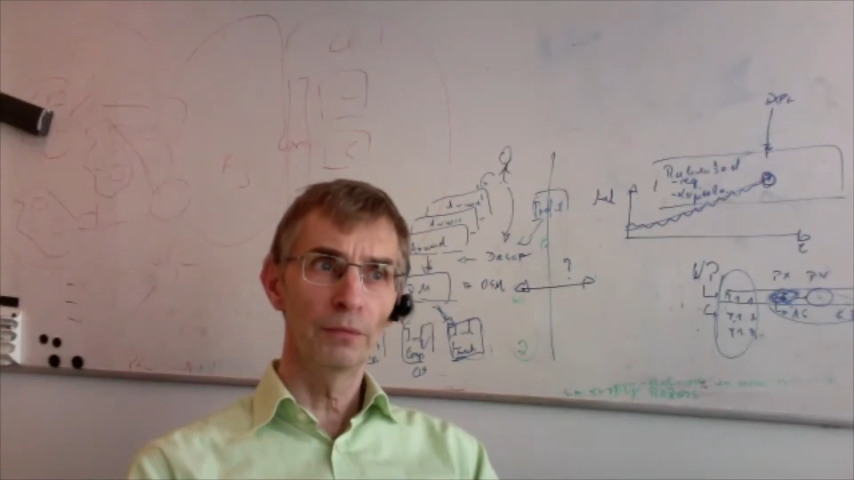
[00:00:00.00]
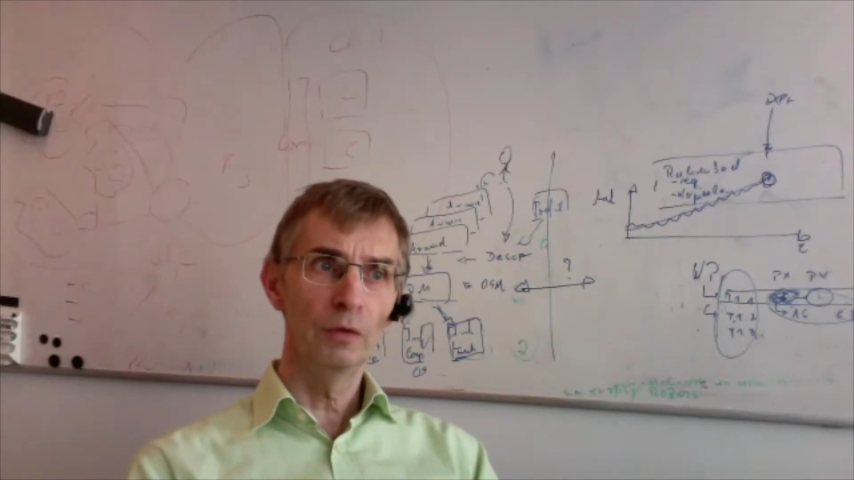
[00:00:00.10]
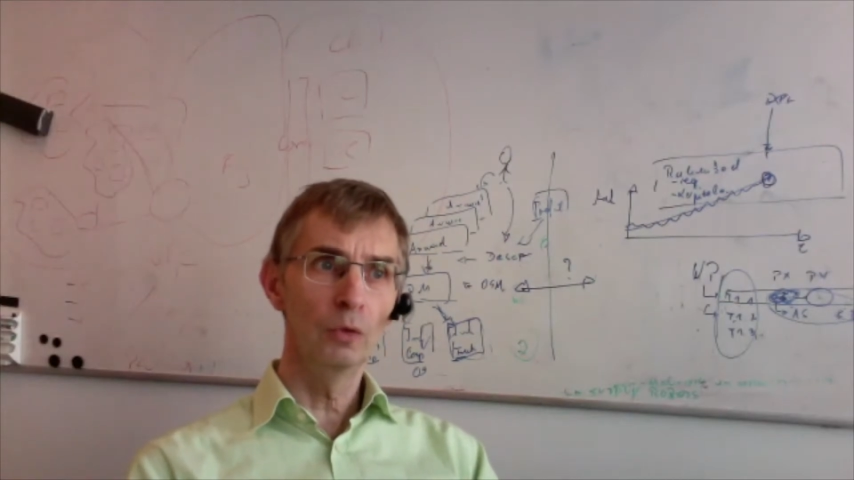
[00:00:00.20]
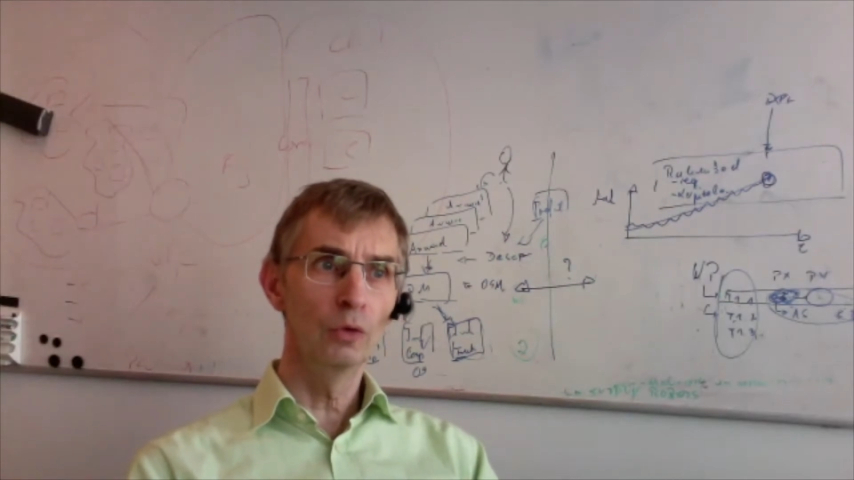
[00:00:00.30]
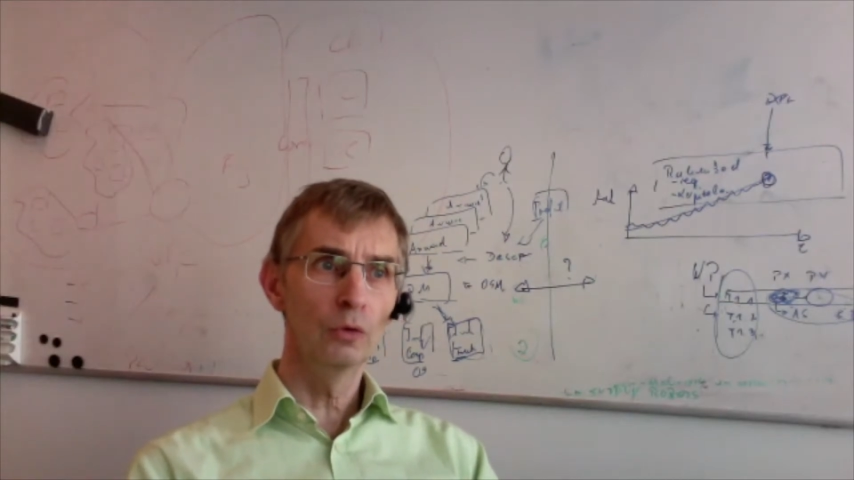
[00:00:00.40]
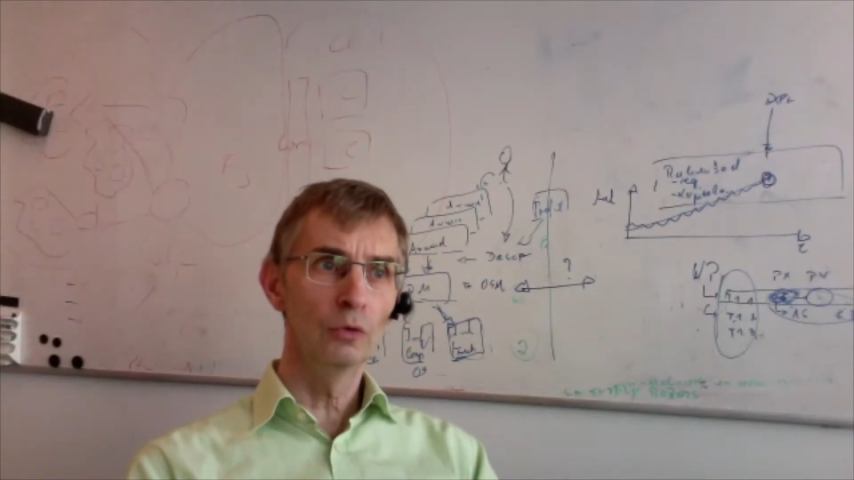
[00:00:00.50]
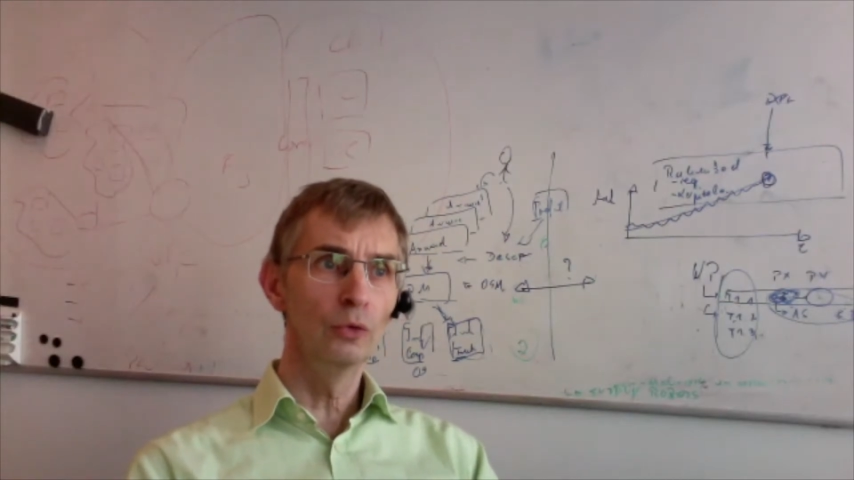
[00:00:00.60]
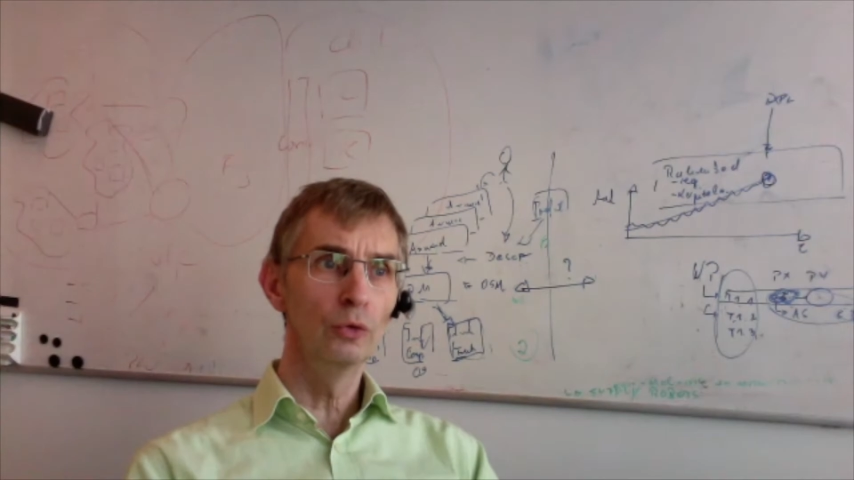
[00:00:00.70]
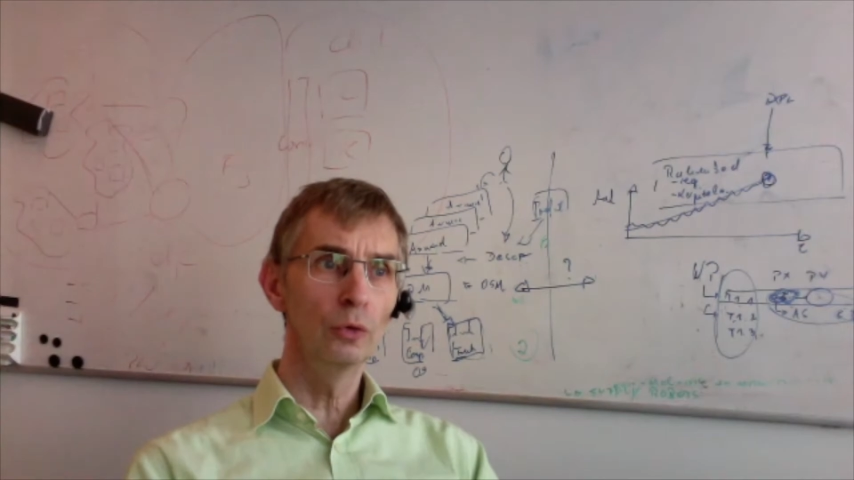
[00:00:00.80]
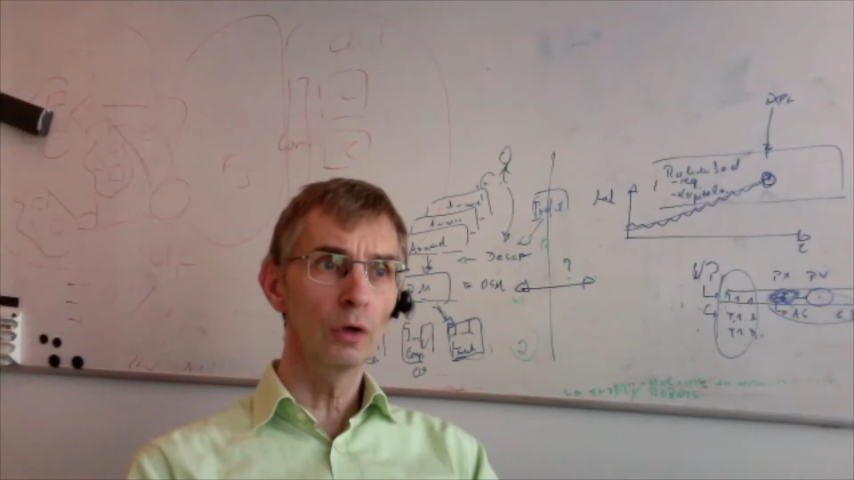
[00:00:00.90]
you
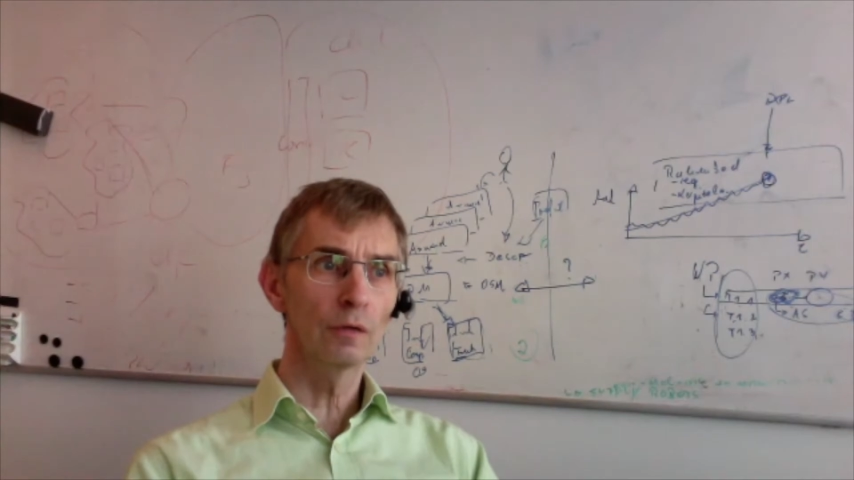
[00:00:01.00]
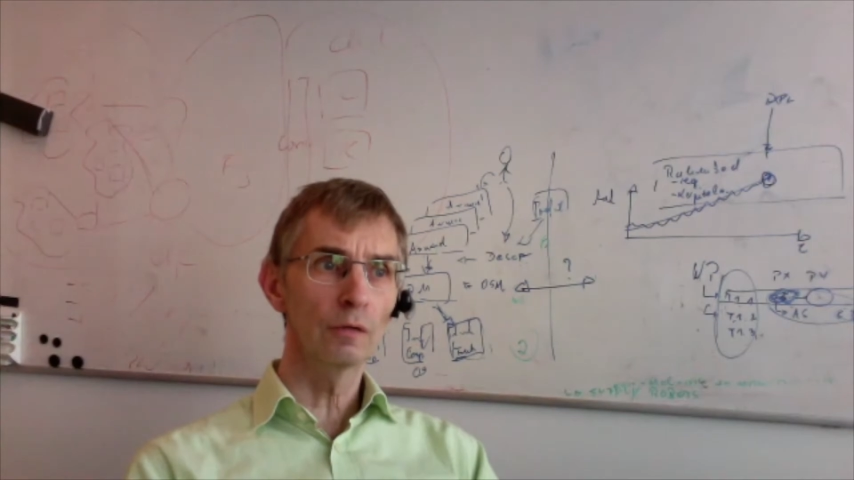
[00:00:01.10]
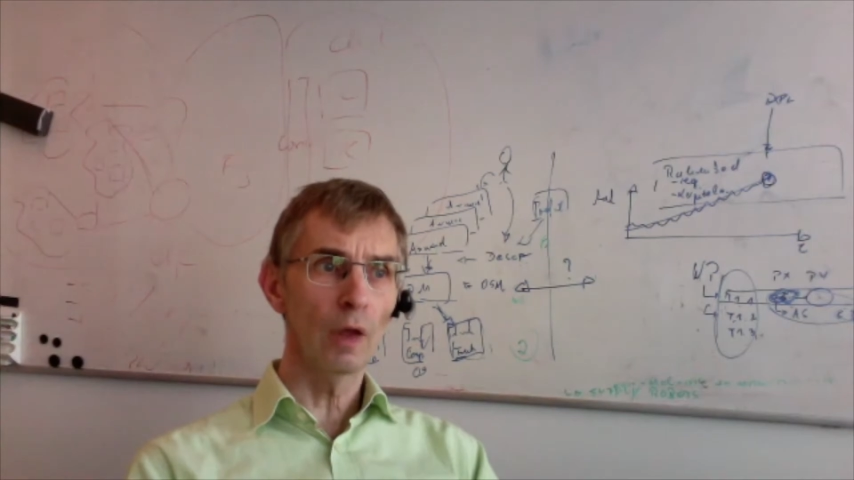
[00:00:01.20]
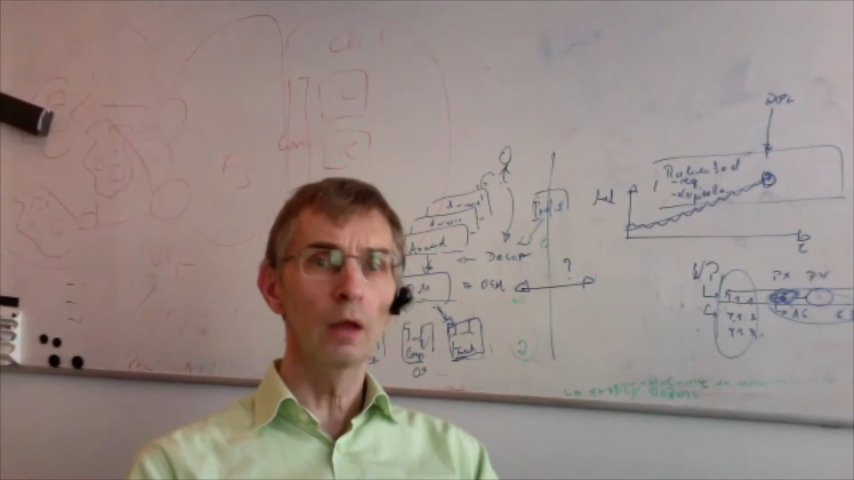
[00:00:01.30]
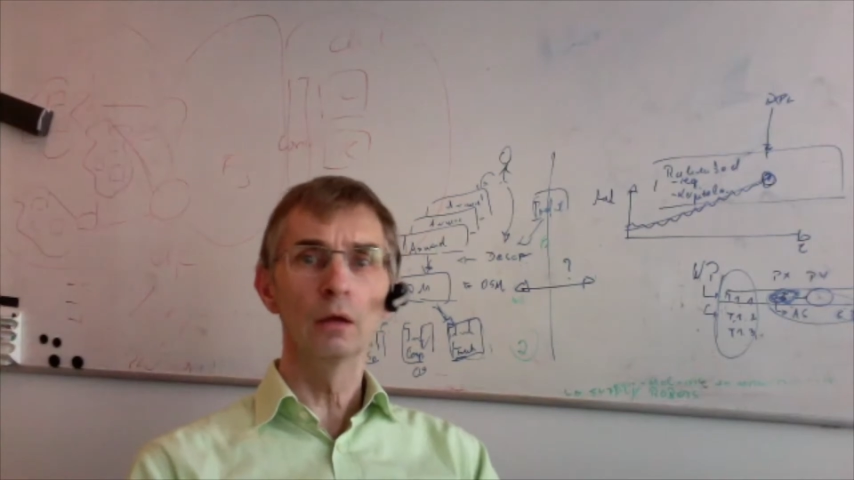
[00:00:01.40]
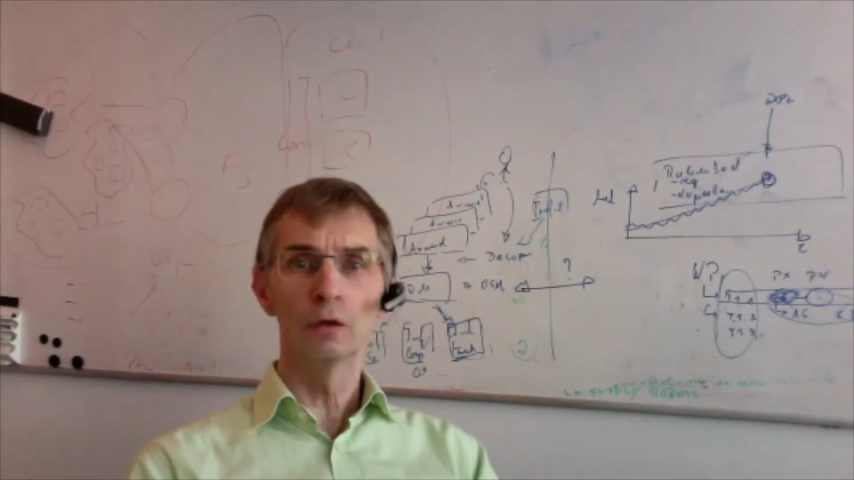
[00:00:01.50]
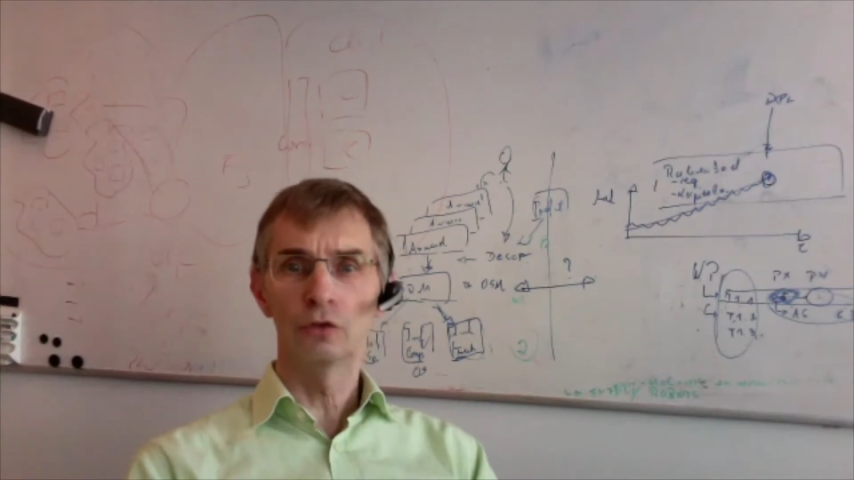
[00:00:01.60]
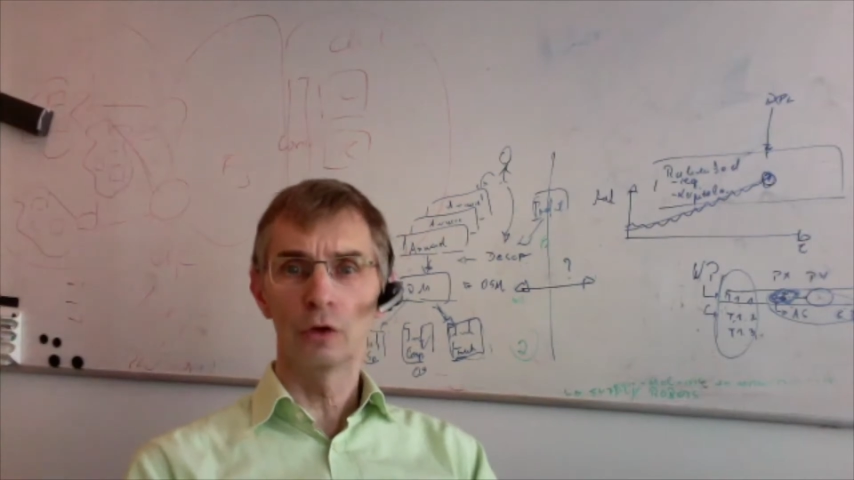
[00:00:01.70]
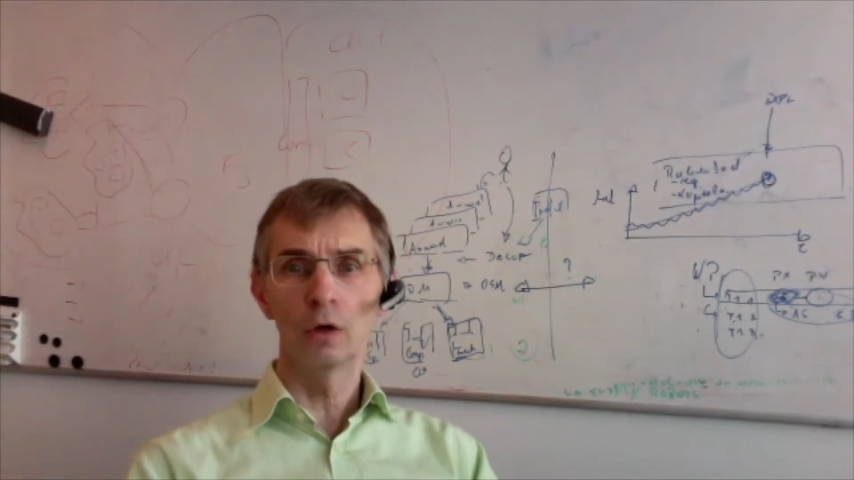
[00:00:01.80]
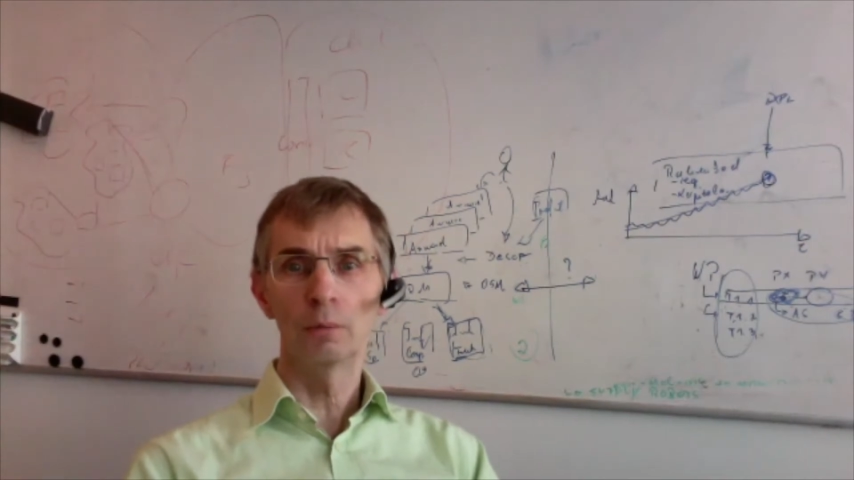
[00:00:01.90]
do a standard
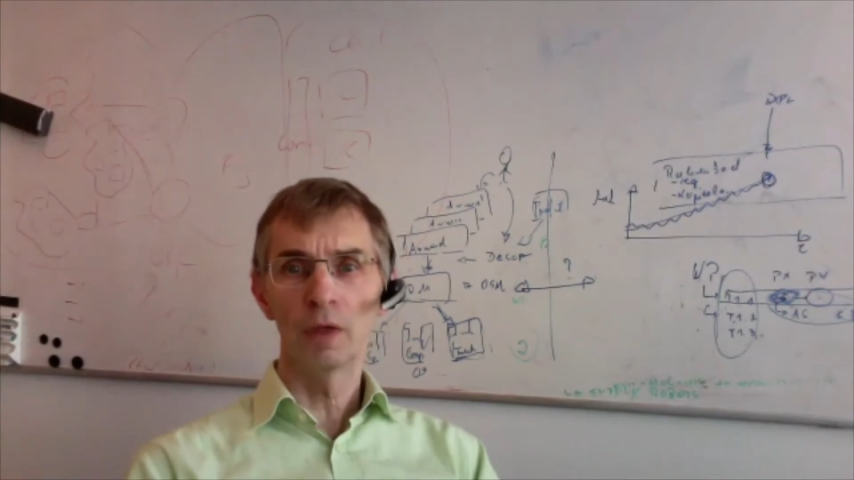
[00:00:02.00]
job